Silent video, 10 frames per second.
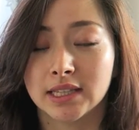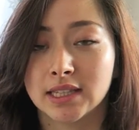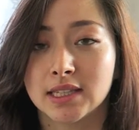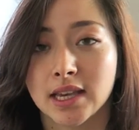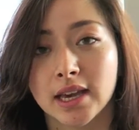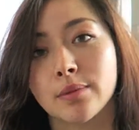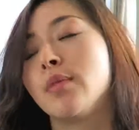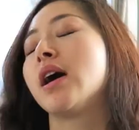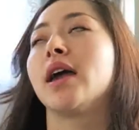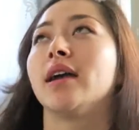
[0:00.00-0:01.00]
This is like
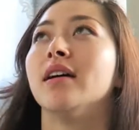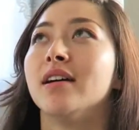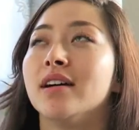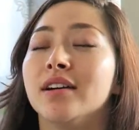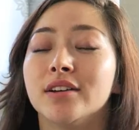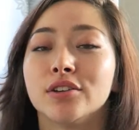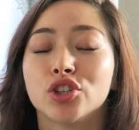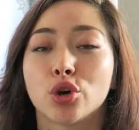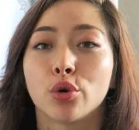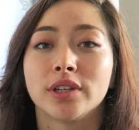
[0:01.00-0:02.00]
my
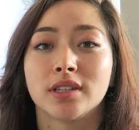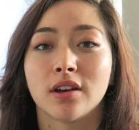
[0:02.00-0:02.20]
choice